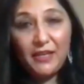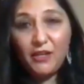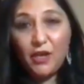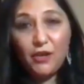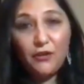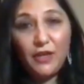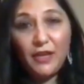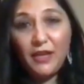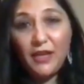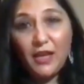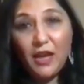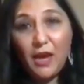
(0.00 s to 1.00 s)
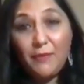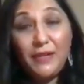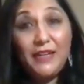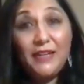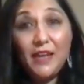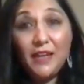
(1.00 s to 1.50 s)

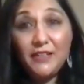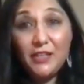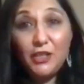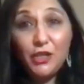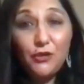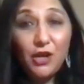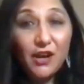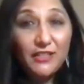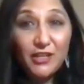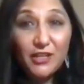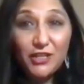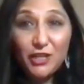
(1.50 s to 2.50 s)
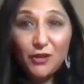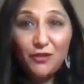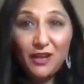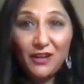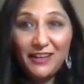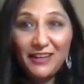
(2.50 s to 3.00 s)
in London, you guys are so
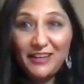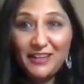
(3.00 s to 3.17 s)
lucky.